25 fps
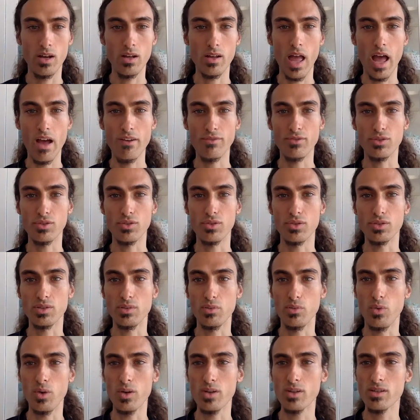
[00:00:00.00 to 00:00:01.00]
after doing some
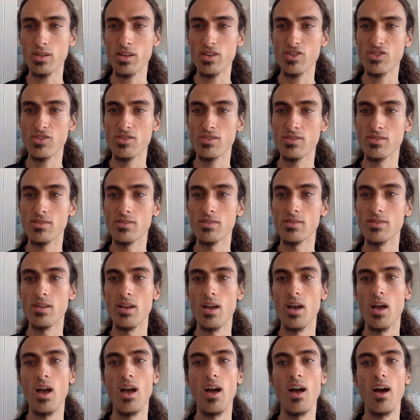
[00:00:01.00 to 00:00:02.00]
work sessions,
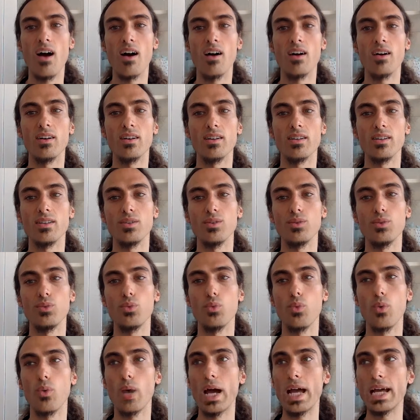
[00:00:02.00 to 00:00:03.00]
I
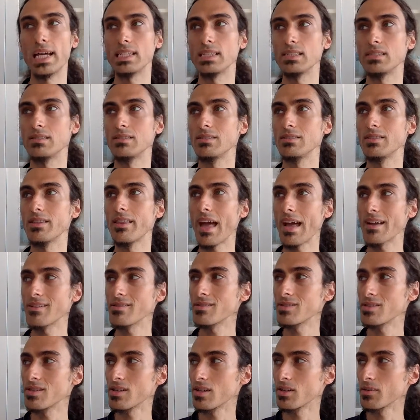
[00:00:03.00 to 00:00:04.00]
went
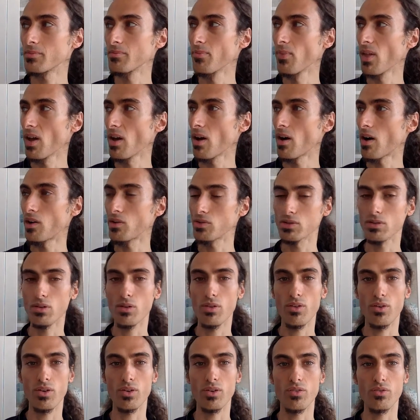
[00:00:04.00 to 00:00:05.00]
dancing. I also
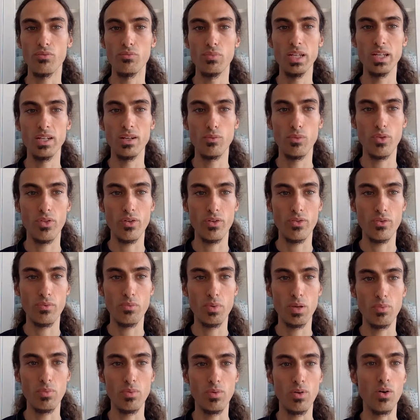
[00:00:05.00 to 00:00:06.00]
thought of meeting with other
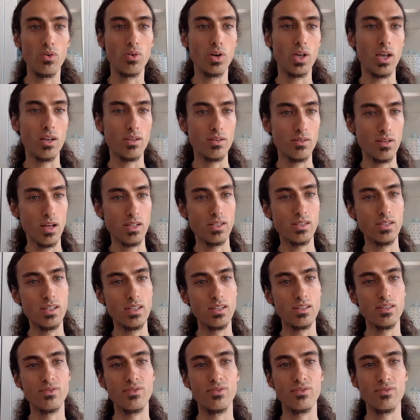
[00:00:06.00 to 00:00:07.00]
people. Okay, I see
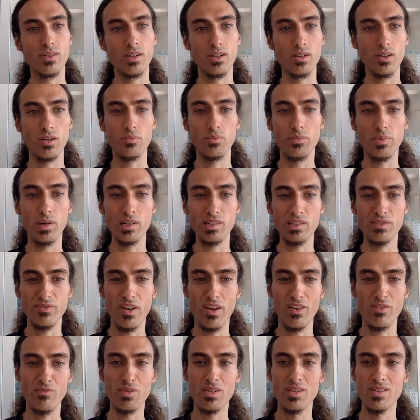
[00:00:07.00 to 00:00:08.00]
it's past
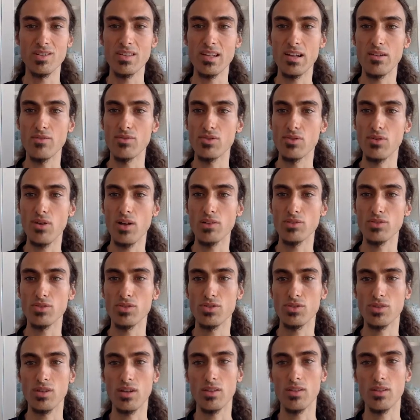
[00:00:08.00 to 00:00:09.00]
5 minutes now, so I'll
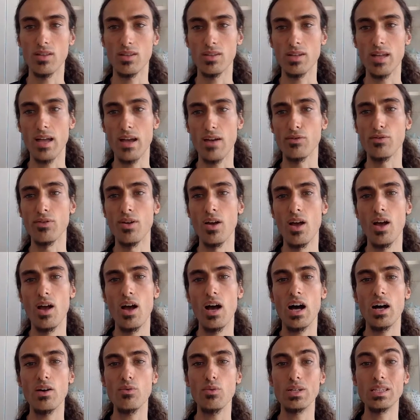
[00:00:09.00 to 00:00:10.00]
just cut that down.
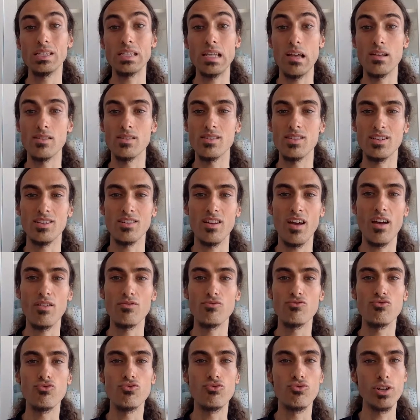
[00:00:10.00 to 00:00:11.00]
I went dancing and I had
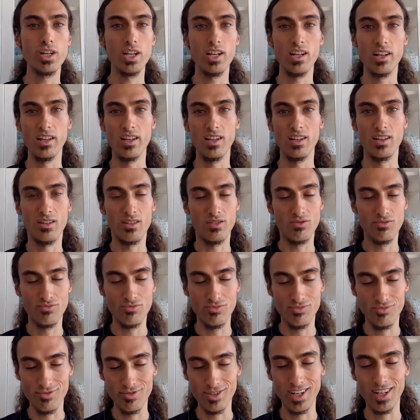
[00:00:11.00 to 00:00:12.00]
really,
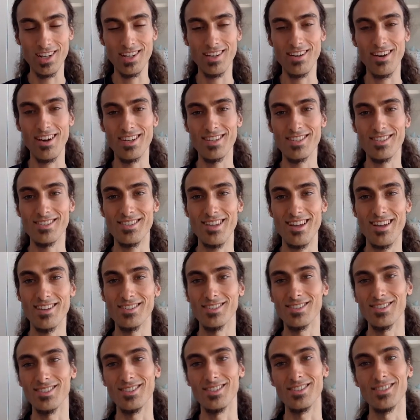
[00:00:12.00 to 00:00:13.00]
really nice
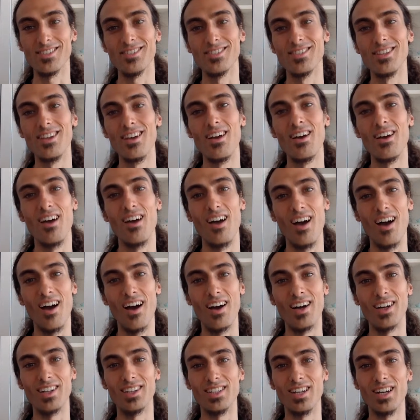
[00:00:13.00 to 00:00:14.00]
dances,
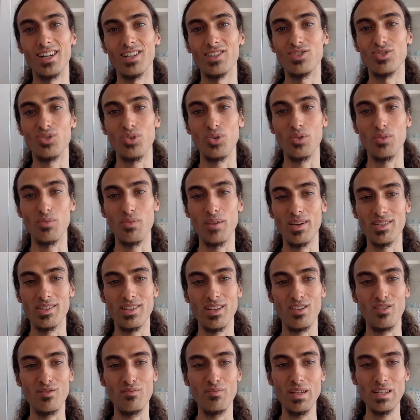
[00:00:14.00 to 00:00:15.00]
and I enjoyed
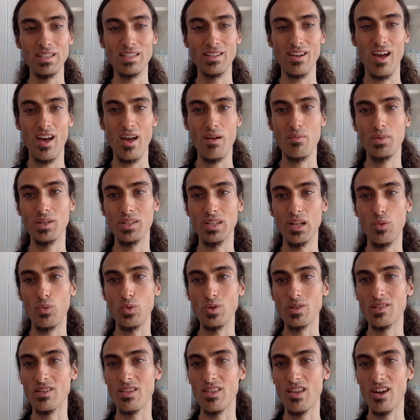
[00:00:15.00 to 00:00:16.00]
myself big time. And I
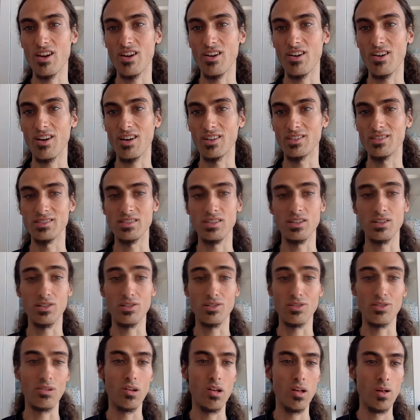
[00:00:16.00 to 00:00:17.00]
was there
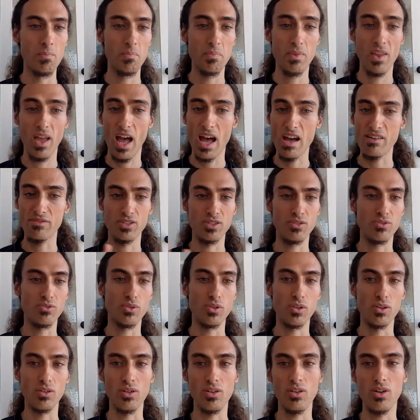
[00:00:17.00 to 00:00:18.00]
until after
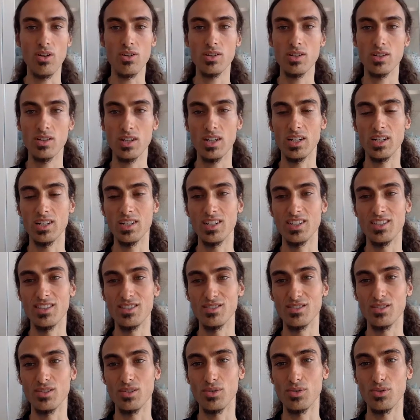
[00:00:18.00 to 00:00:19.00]
4 o'clock.
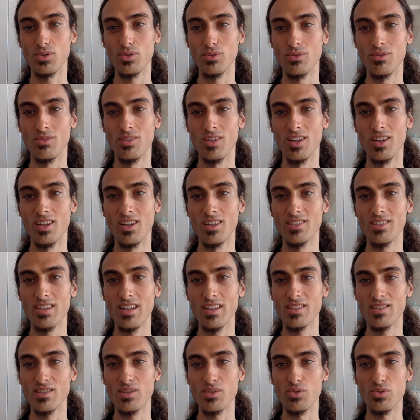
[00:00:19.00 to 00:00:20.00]
So
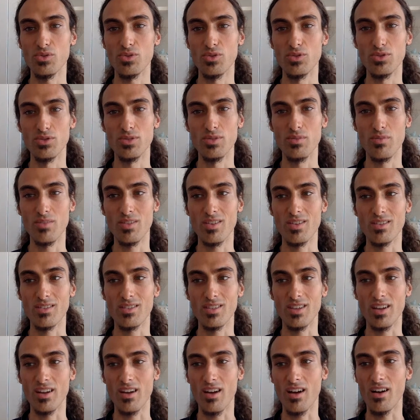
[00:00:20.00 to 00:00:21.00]
that's also something
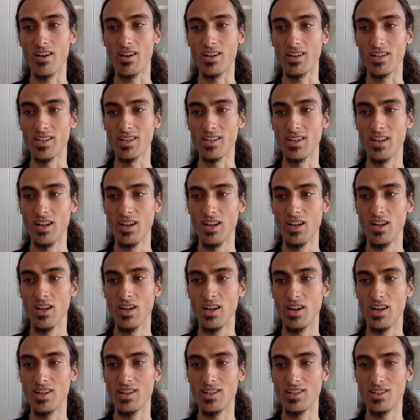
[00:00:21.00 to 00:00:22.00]
that I
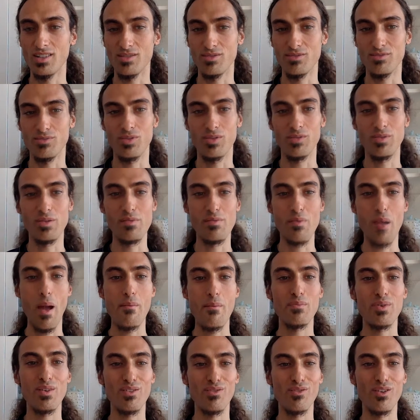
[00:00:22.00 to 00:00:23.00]

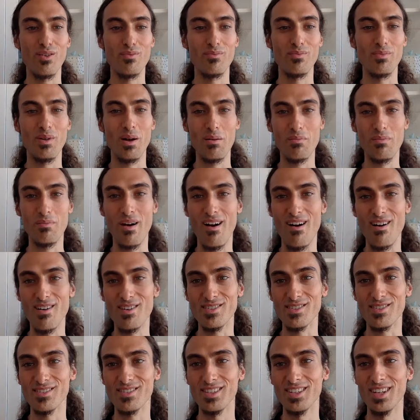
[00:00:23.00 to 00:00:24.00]
remember from my
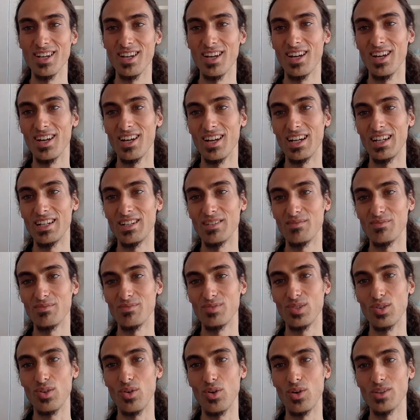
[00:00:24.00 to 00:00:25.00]
past.
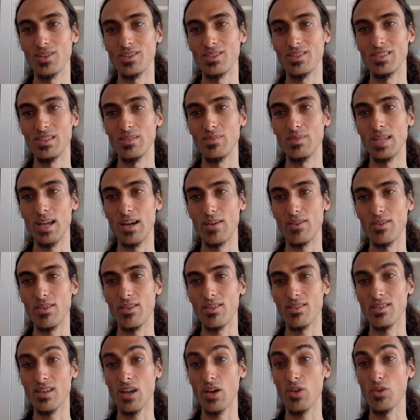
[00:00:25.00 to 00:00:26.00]
Going deep down in
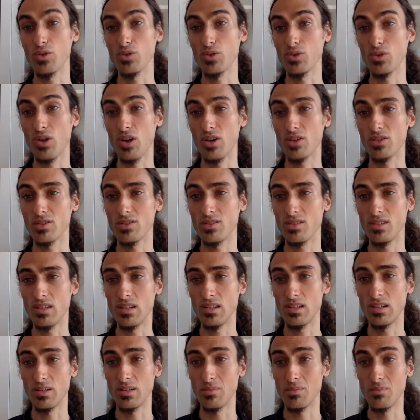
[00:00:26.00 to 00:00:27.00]
this, I also got
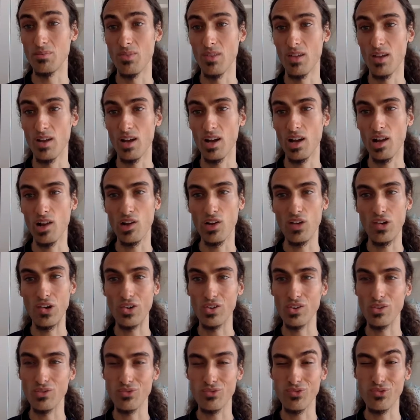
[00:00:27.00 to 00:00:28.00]
a lot
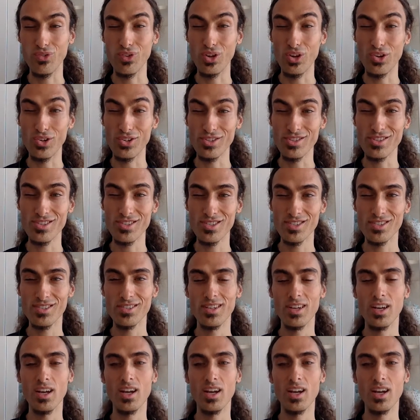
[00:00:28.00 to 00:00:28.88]
of flirts,